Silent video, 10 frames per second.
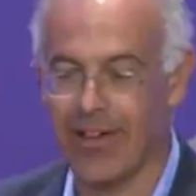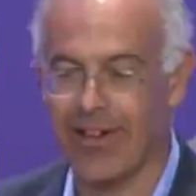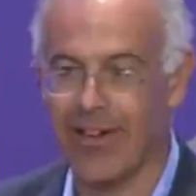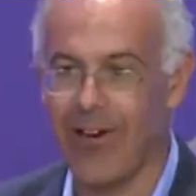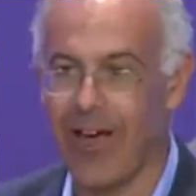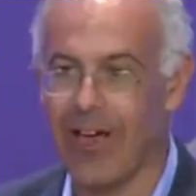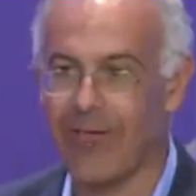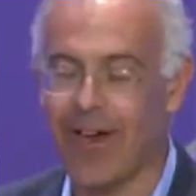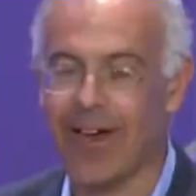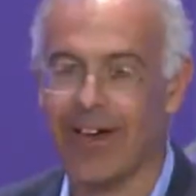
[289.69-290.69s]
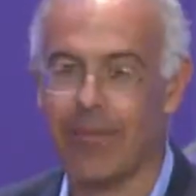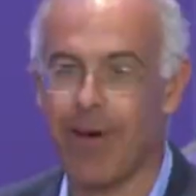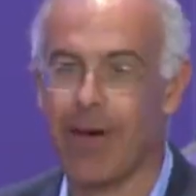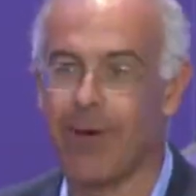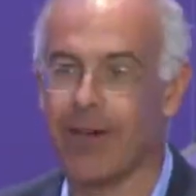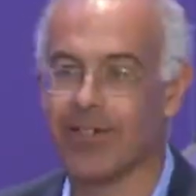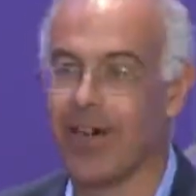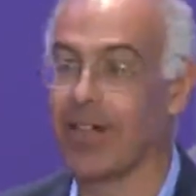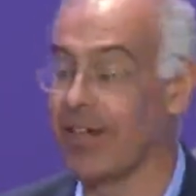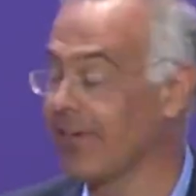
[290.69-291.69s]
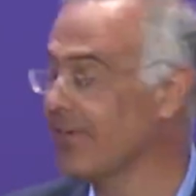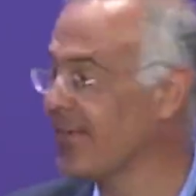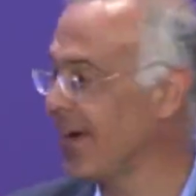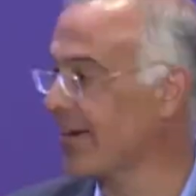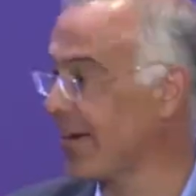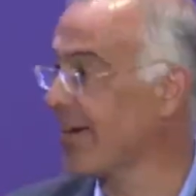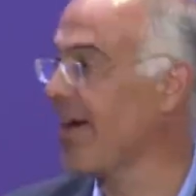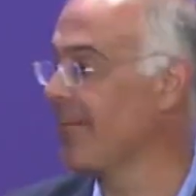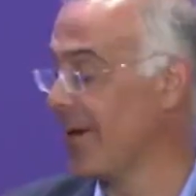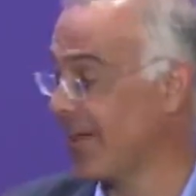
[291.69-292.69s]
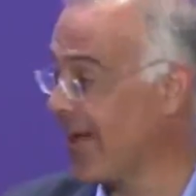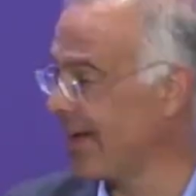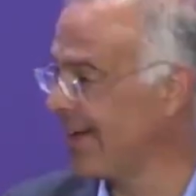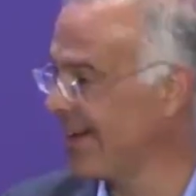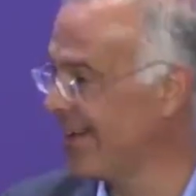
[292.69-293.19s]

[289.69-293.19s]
you know, if I got hit by a bus and I lived, I could get a column out of that.